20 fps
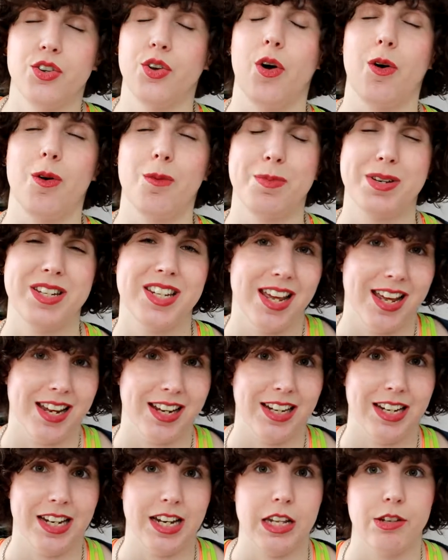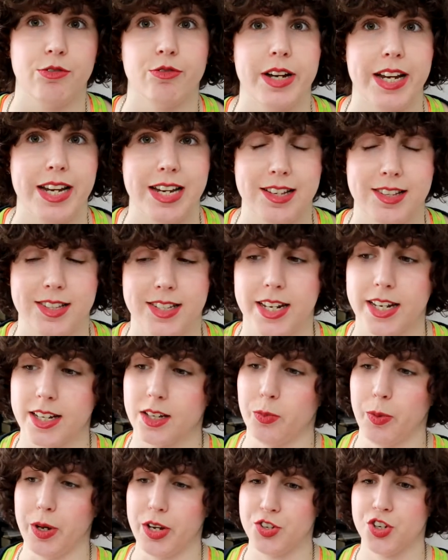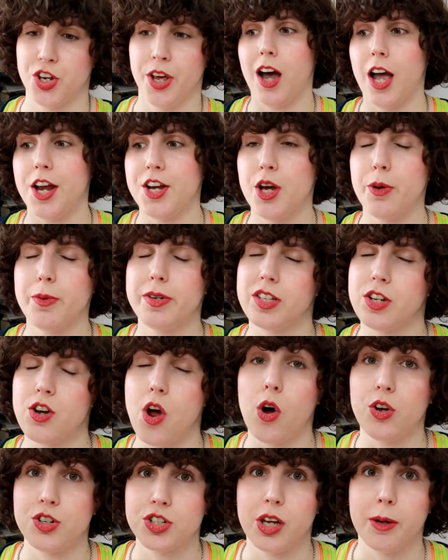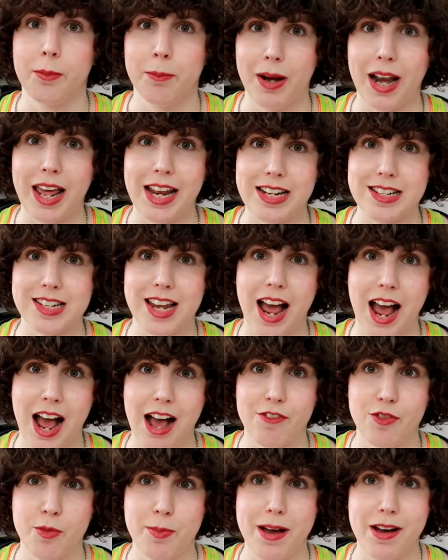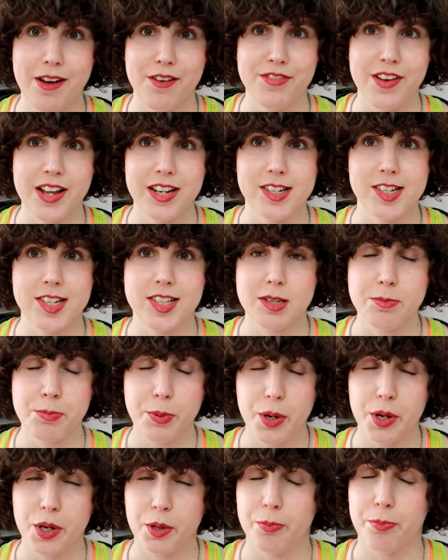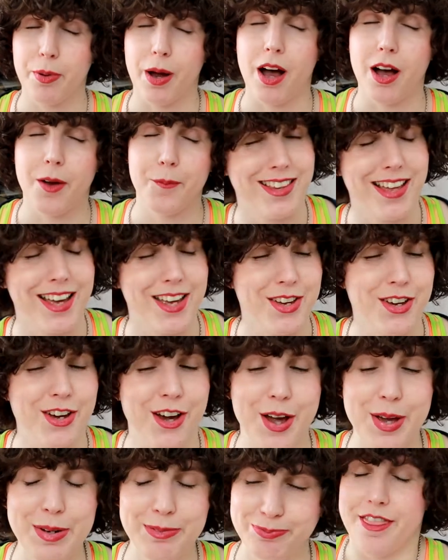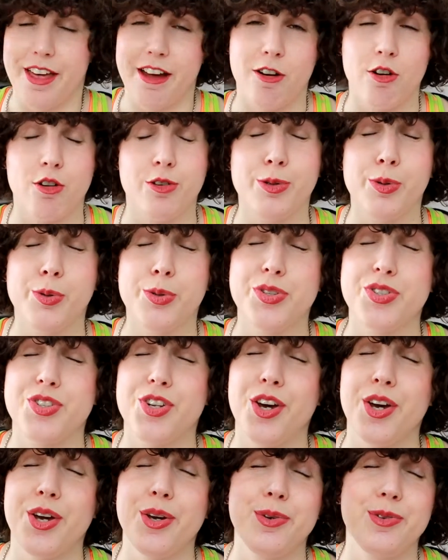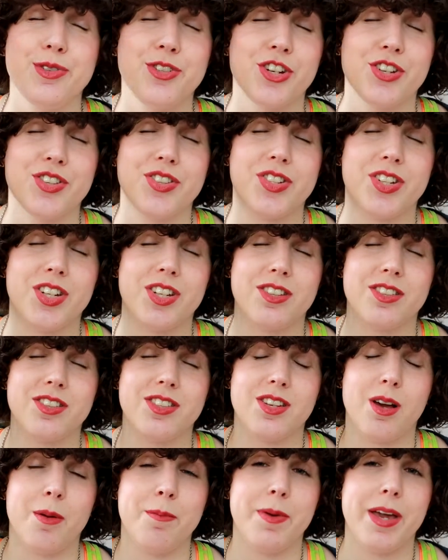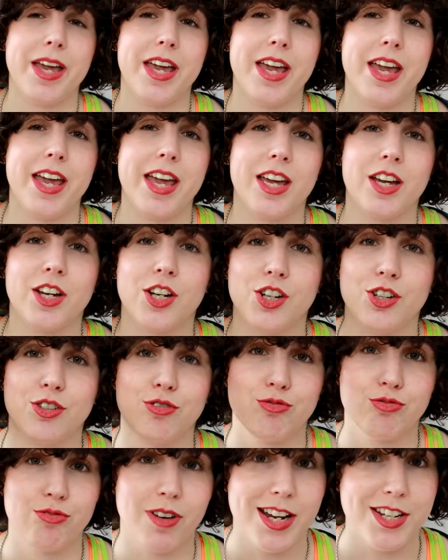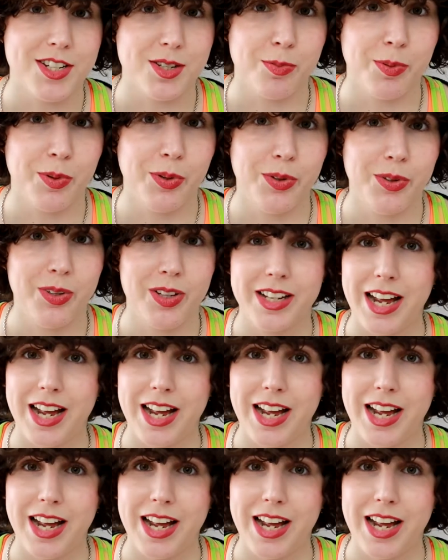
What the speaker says: not particularly realistic, which I know is an odd complaint to have about a fantasy book, but there you go. There are also just some incredible